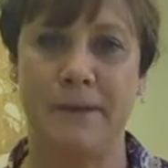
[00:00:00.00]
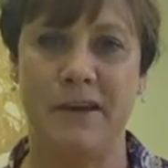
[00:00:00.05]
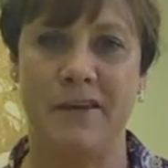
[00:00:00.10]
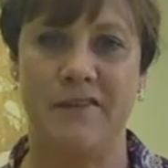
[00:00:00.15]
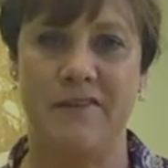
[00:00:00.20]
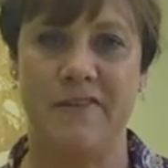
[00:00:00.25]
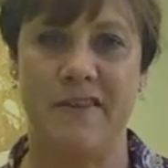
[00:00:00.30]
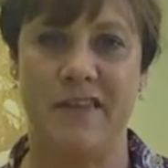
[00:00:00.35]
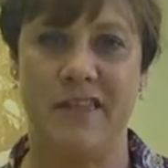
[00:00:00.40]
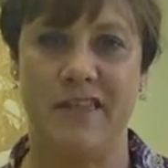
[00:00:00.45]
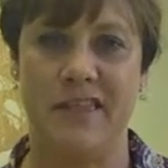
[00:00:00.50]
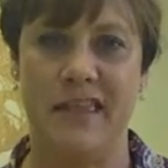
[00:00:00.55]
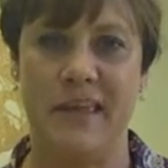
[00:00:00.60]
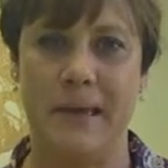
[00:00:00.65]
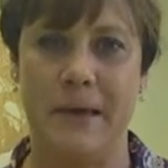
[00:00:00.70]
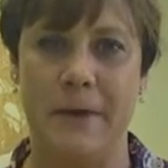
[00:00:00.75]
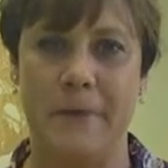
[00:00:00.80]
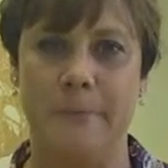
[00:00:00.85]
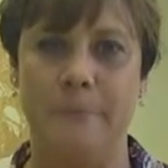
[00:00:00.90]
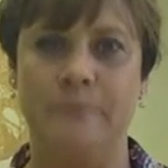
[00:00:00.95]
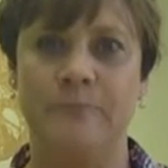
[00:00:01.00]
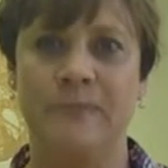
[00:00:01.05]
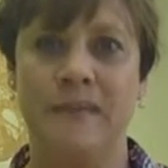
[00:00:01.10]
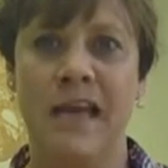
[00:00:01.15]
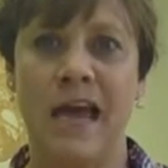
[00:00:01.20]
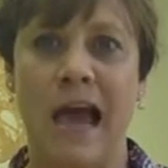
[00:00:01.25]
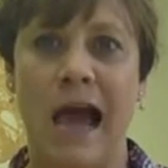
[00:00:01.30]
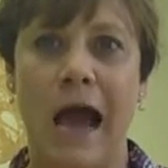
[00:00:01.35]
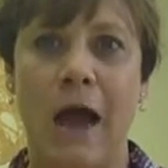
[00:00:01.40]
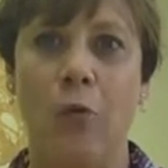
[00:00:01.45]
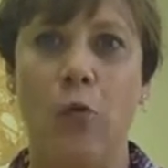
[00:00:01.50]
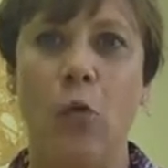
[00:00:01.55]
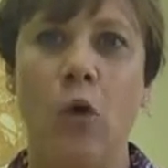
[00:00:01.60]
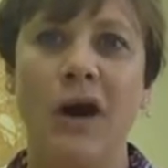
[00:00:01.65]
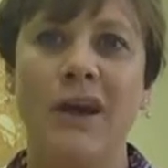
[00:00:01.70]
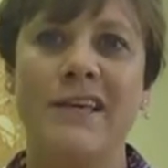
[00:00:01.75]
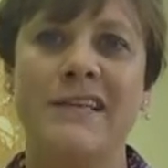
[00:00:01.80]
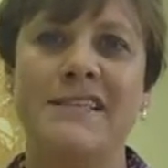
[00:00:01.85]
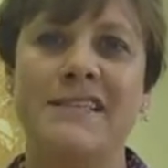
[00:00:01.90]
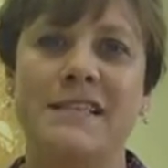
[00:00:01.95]
benefit them. I
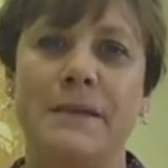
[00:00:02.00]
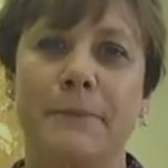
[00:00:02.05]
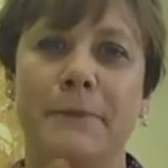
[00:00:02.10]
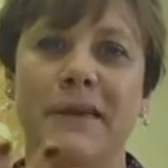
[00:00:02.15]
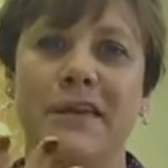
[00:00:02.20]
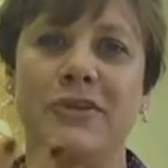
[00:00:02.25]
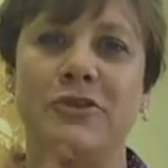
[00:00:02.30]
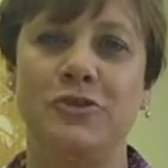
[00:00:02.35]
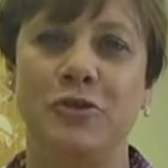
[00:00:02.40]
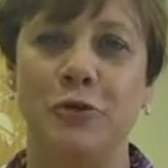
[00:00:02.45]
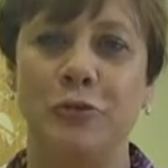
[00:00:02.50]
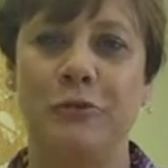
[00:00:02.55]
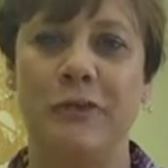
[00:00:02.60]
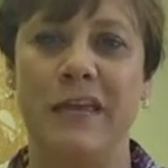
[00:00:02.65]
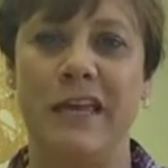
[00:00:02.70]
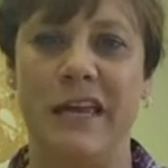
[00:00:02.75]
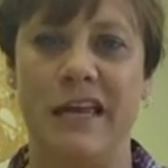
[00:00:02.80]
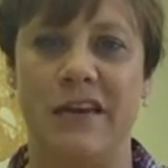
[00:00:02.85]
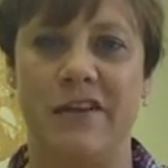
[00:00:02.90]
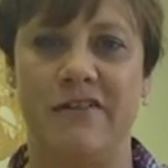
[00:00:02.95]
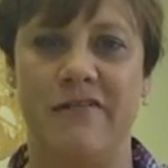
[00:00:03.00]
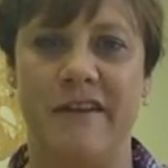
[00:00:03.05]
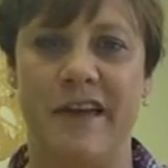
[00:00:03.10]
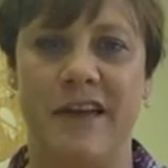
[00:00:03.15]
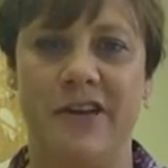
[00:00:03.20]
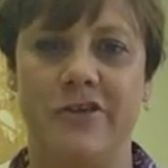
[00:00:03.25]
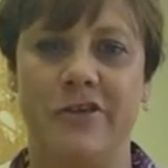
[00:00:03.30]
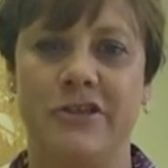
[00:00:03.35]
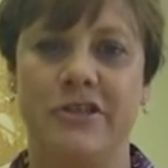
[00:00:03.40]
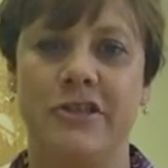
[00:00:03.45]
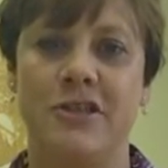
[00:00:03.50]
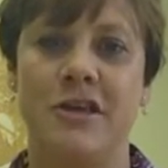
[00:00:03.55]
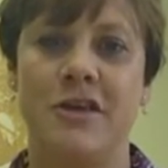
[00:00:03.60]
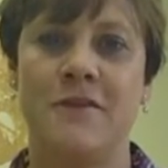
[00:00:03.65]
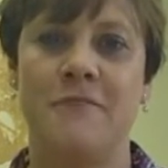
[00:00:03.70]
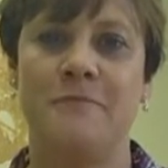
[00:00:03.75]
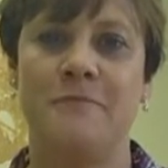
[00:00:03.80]
want us to be truly innovators.